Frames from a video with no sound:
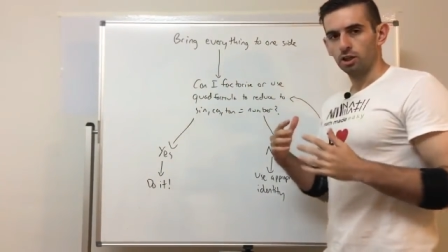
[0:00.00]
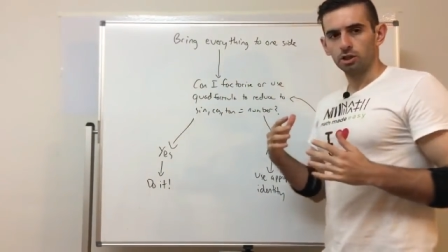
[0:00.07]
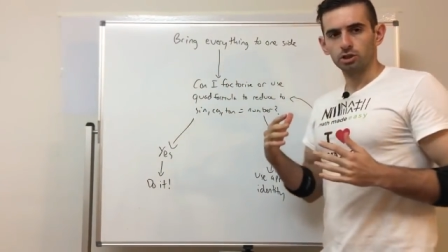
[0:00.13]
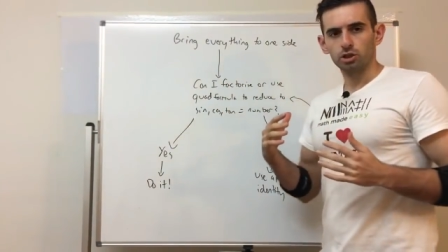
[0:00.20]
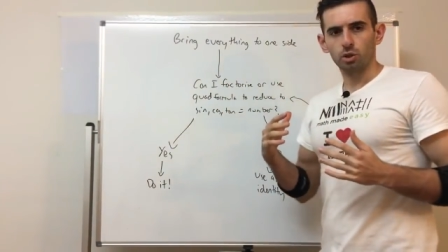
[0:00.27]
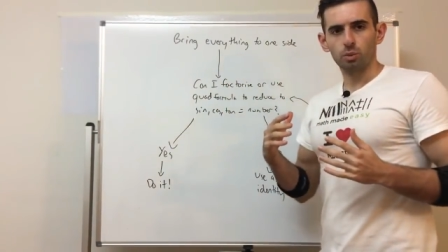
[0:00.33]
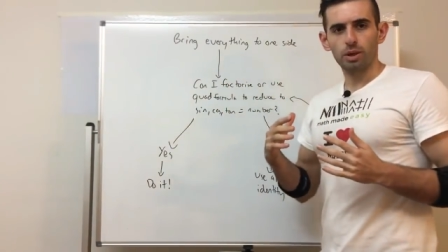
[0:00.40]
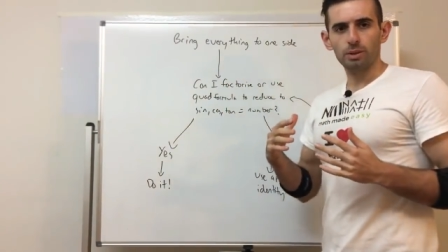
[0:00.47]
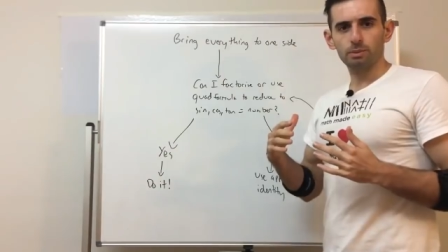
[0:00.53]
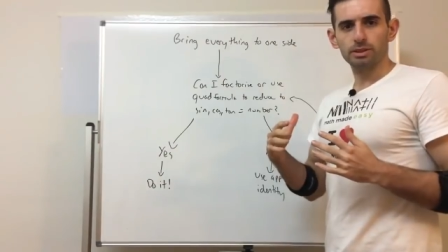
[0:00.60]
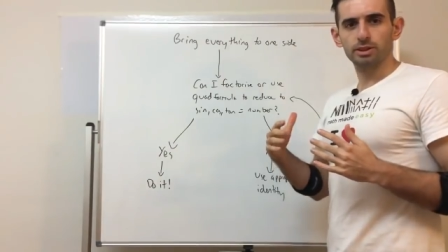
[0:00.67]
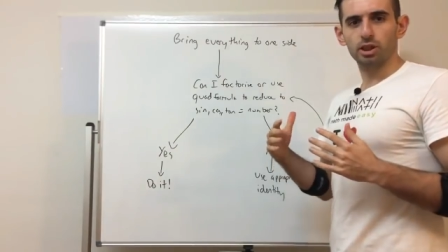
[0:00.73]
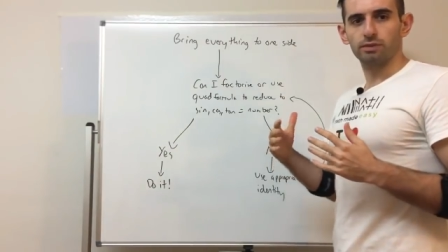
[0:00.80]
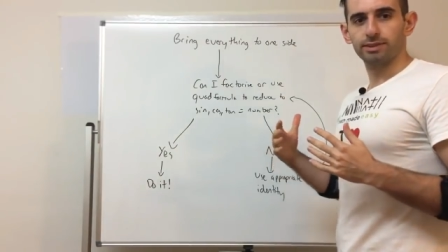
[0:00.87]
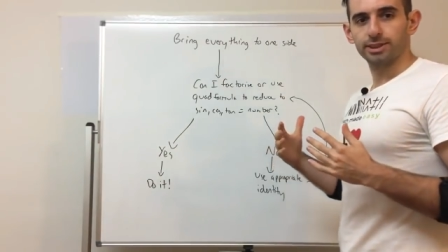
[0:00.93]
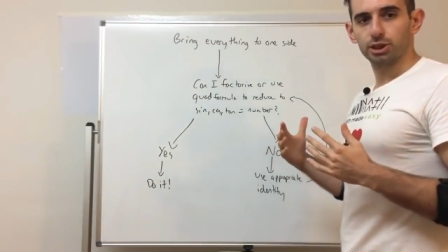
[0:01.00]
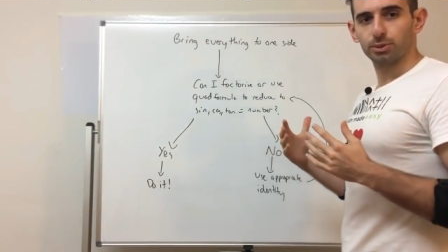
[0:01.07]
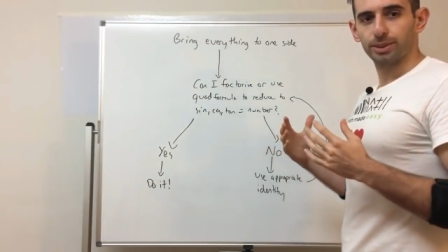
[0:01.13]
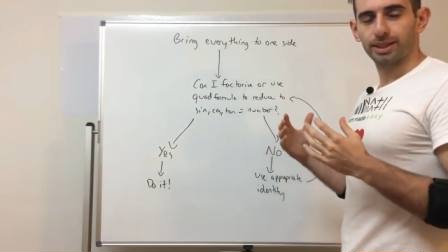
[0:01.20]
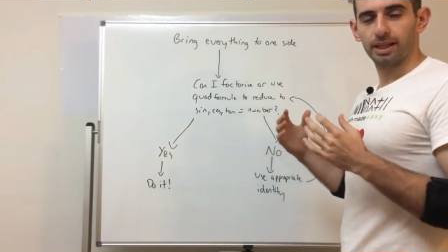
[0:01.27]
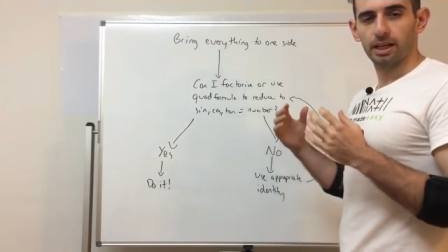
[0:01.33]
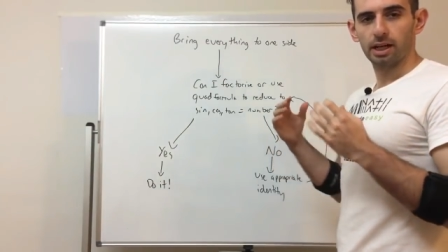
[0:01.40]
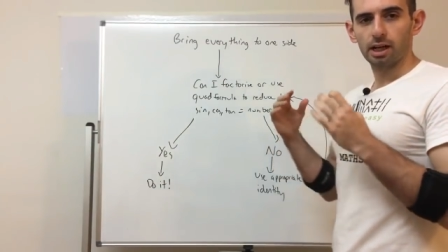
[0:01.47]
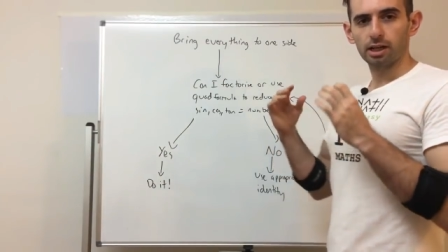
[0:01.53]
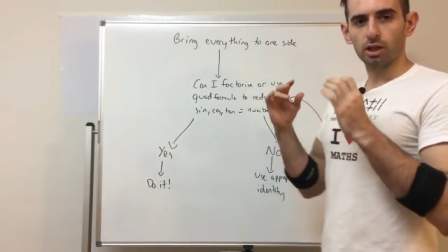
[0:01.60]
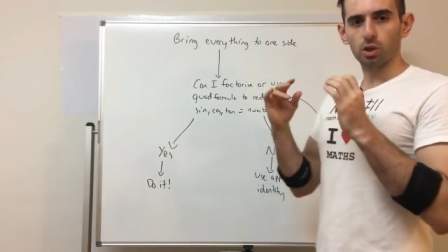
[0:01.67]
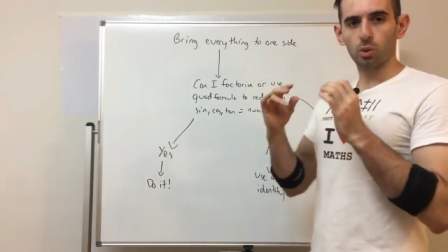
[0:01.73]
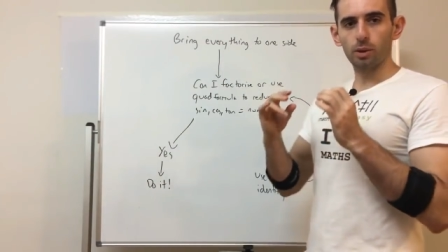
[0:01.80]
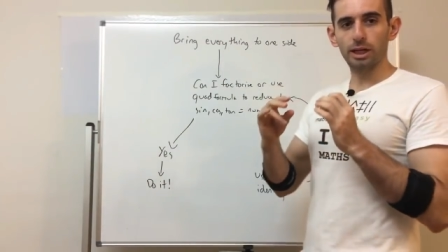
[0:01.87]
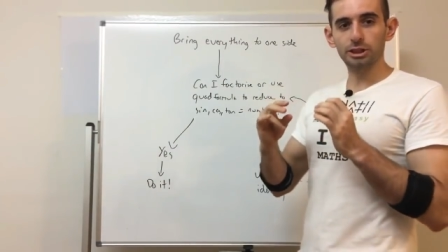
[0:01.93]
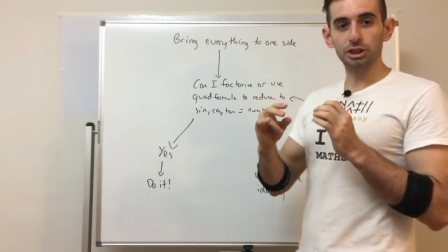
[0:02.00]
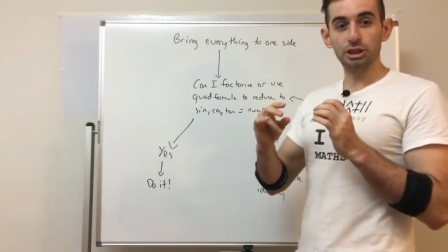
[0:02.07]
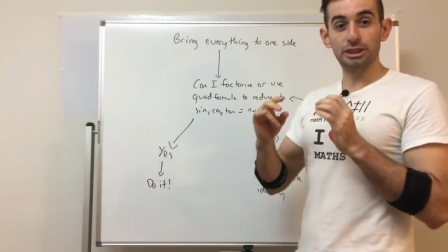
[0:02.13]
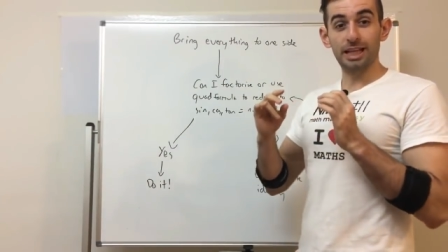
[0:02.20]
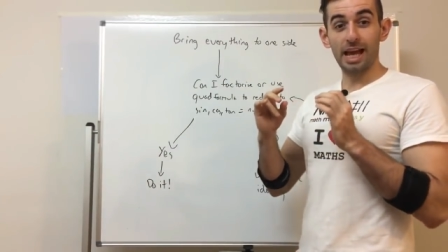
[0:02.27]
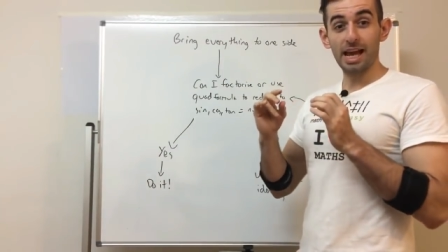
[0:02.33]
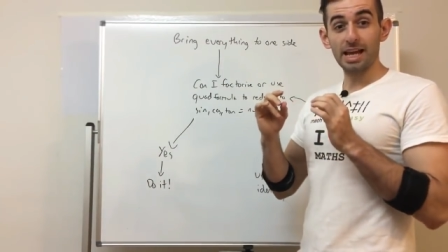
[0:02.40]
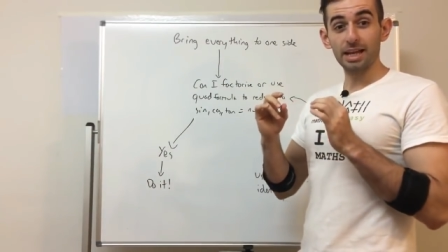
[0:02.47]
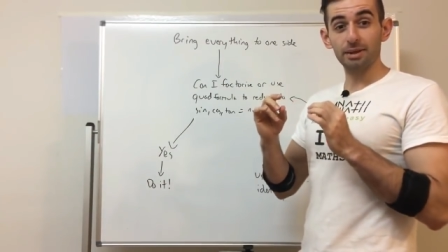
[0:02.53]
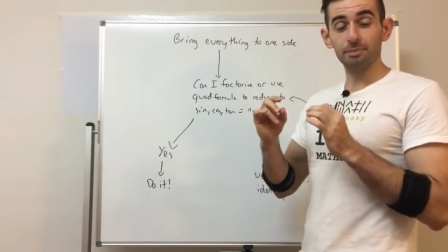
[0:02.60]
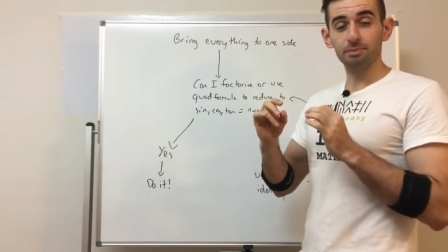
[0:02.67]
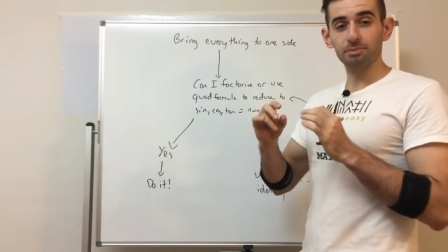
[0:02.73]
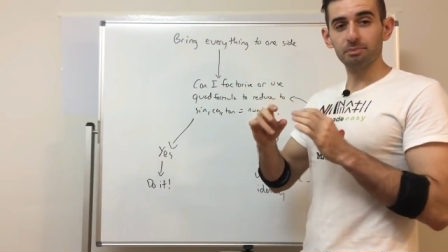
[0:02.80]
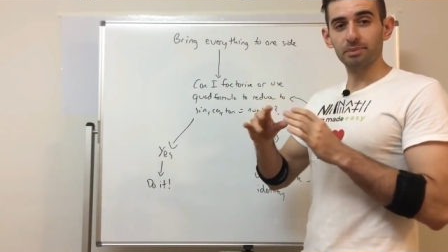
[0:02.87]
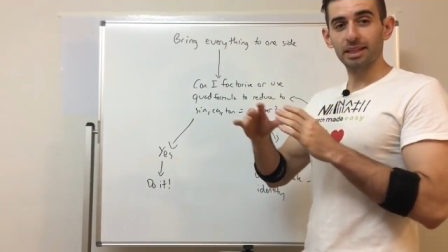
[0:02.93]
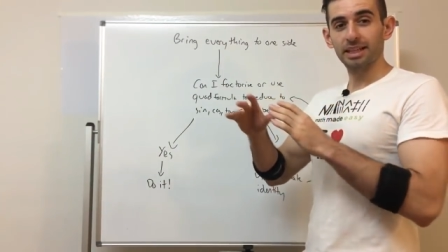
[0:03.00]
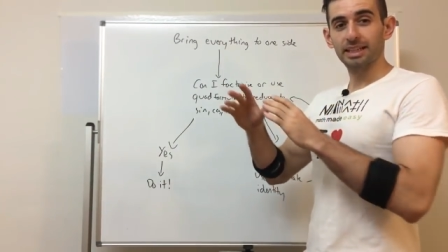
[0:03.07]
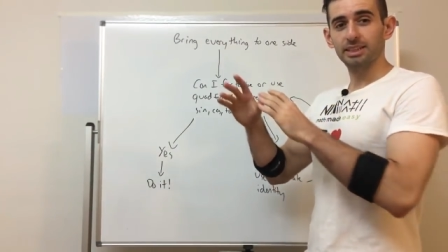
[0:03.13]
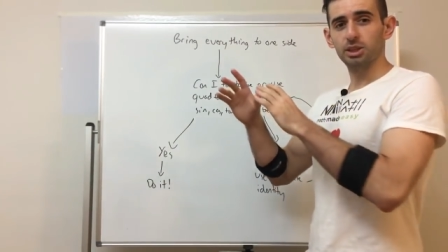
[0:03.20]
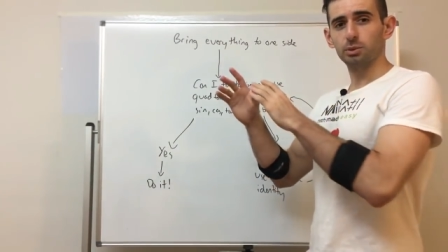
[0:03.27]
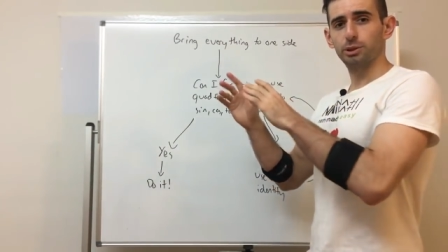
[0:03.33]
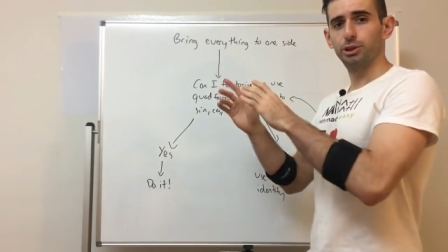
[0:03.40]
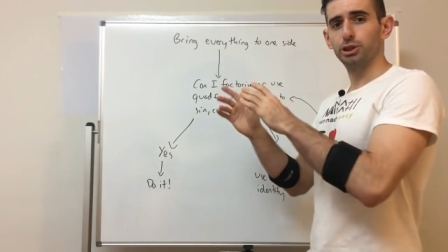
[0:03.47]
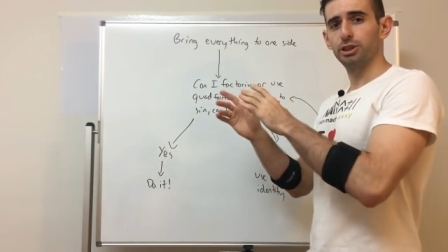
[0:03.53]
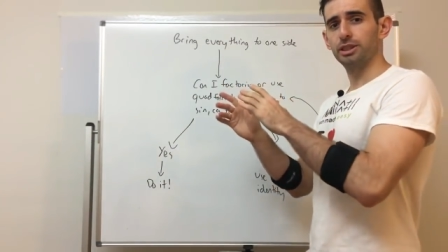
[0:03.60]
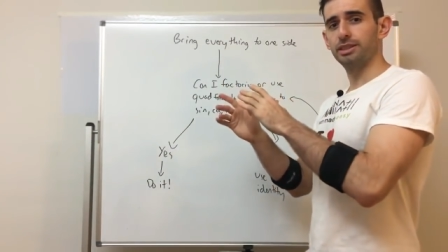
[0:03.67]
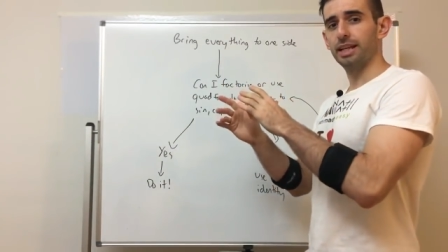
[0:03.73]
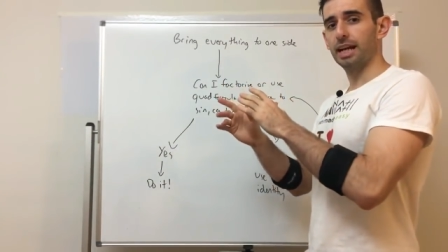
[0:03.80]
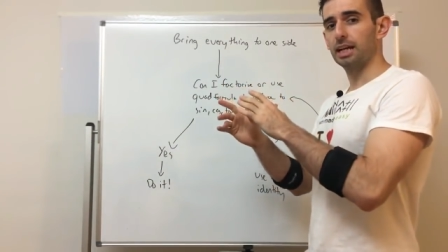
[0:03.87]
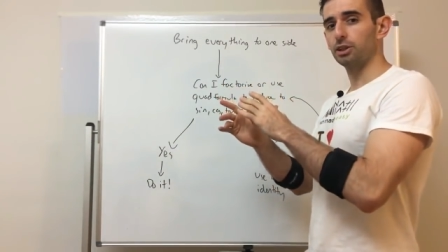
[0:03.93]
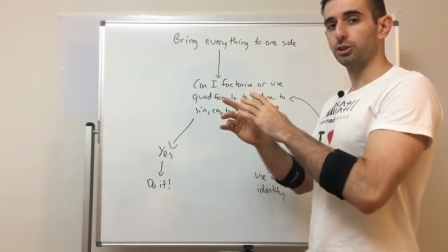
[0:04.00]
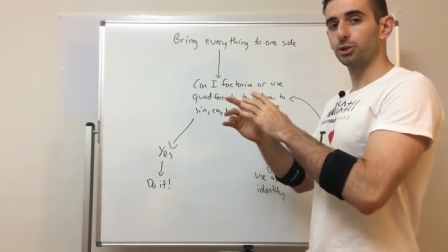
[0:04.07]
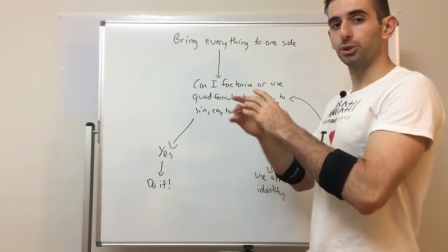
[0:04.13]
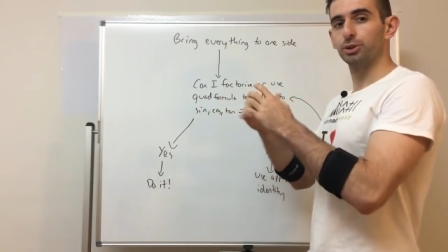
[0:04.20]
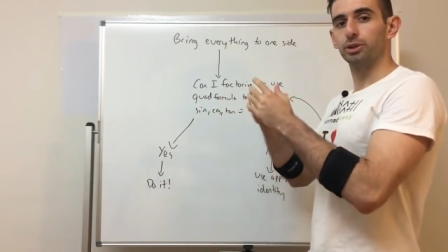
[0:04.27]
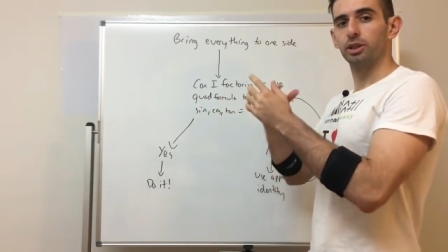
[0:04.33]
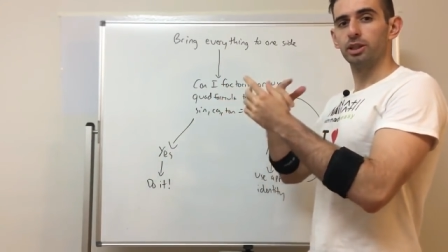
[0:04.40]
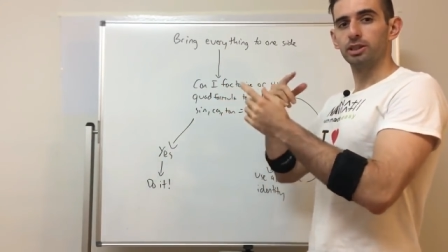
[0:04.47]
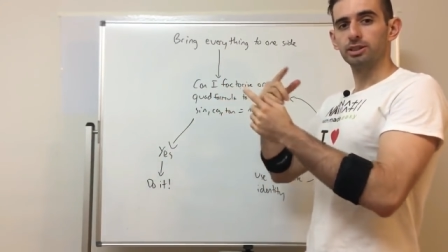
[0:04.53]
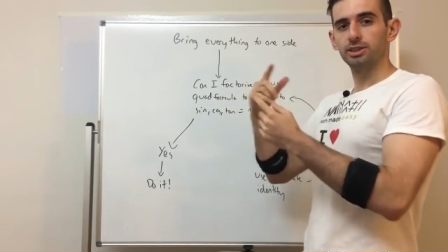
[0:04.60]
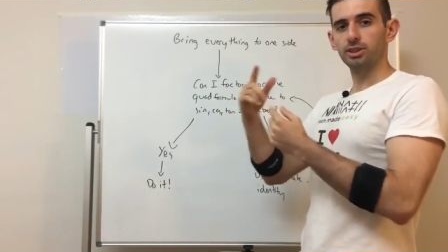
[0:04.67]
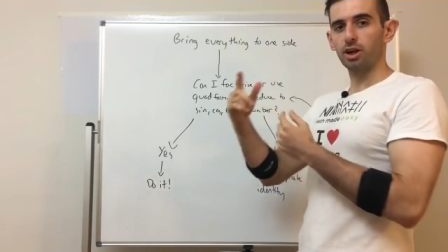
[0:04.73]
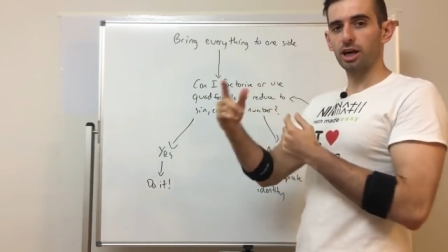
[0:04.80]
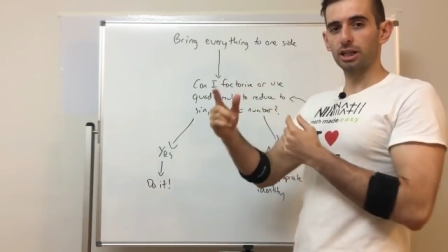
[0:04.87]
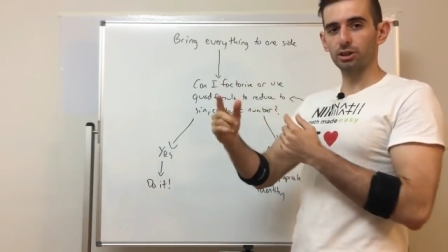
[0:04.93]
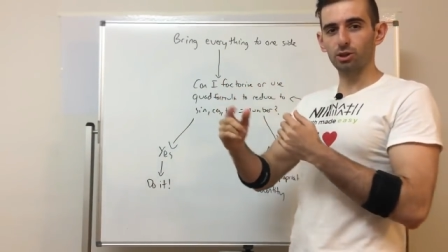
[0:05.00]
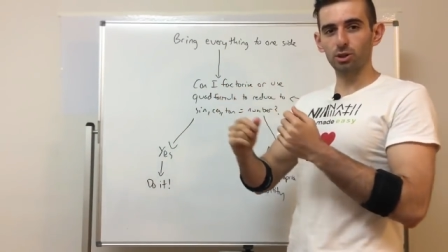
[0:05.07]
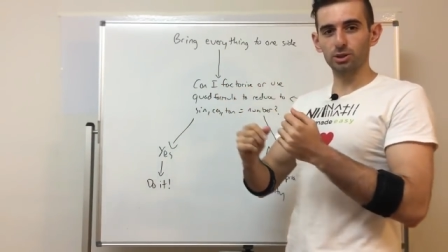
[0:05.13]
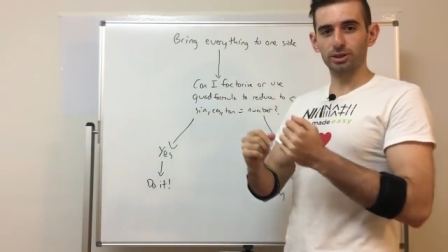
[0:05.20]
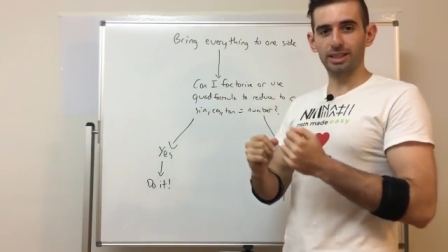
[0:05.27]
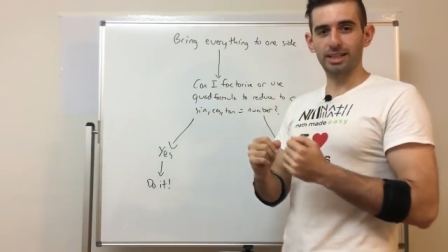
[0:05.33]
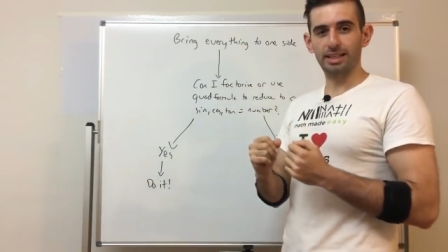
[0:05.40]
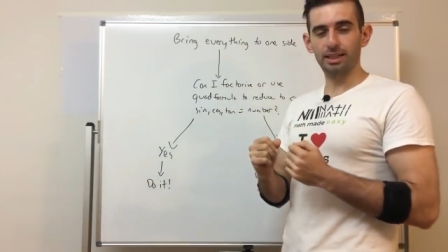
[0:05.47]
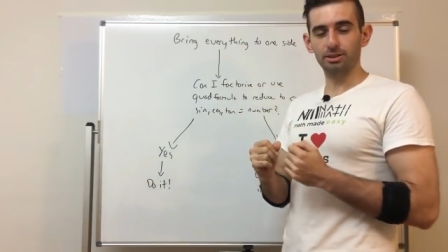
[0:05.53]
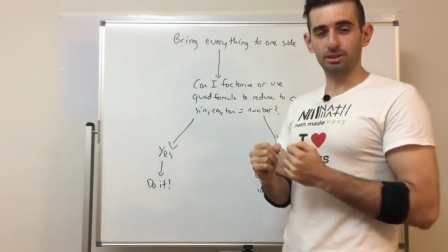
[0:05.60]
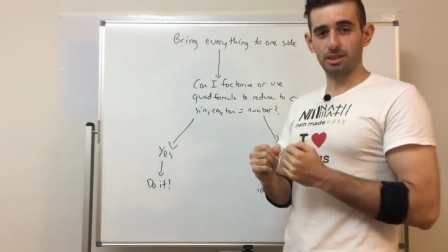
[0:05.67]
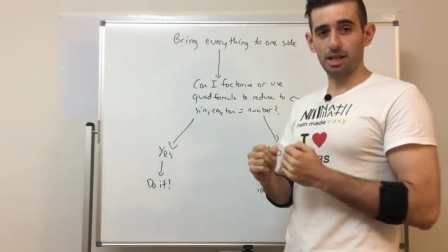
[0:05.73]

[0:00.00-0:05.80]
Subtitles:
So when we're solving trig equations, the aim is to reduce it down to sine, cos, or tan equals a